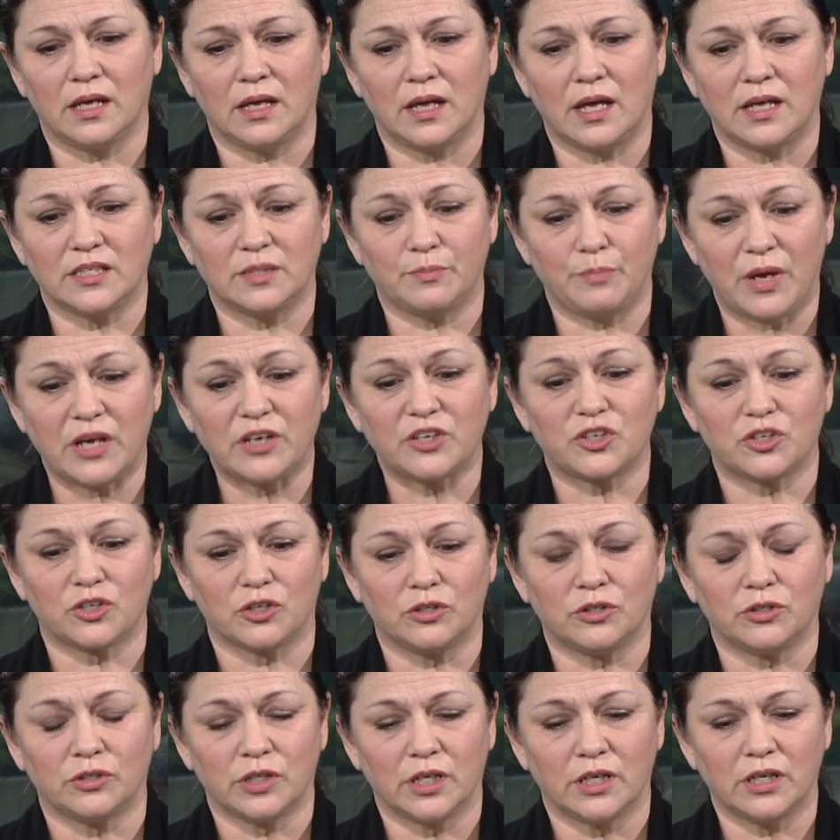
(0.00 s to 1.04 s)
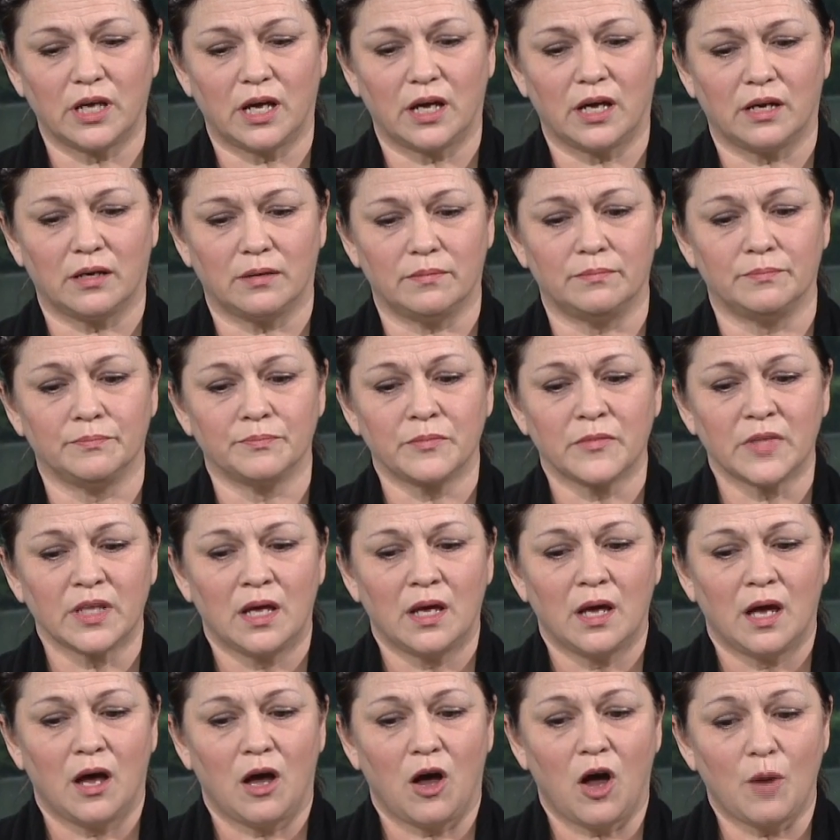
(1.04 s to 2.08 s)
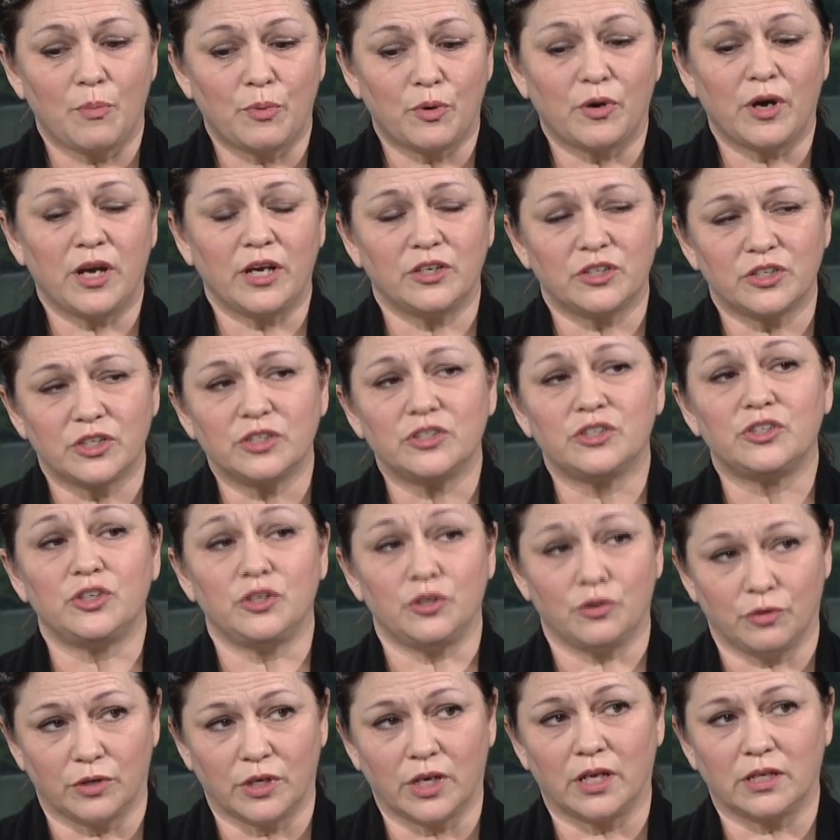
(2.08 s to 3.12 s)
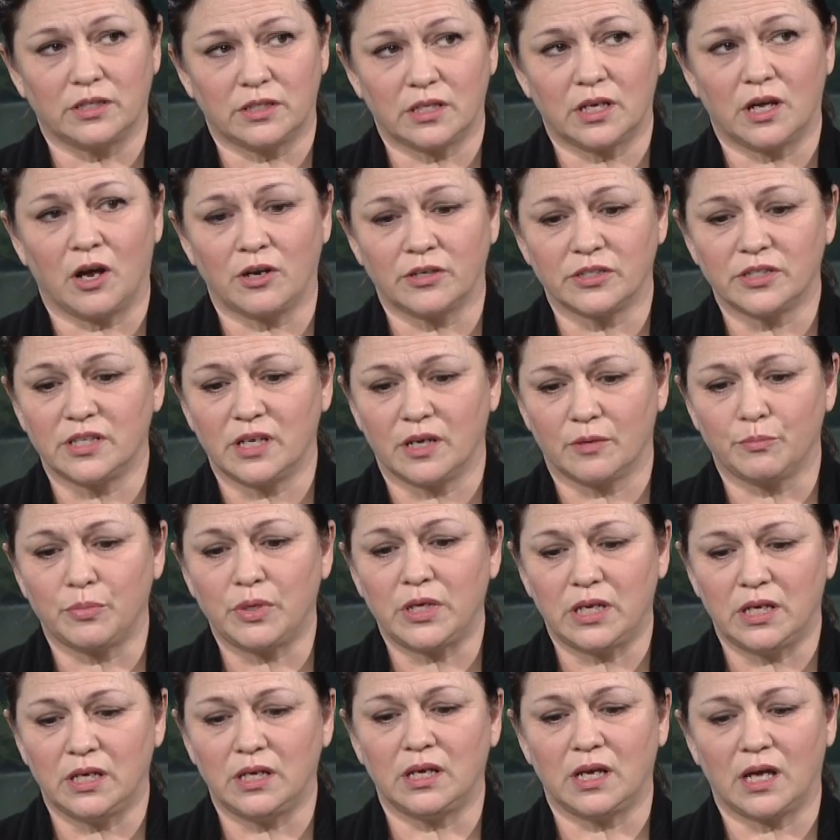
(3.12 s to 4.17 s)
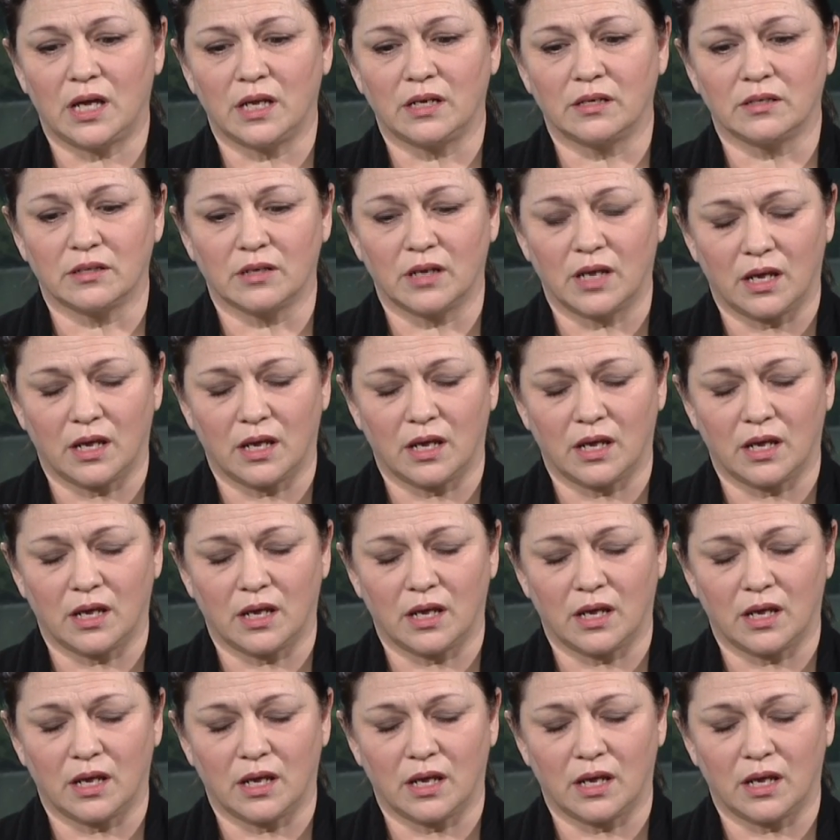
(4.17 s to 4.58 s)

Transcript: a special operations unit, RCMP, and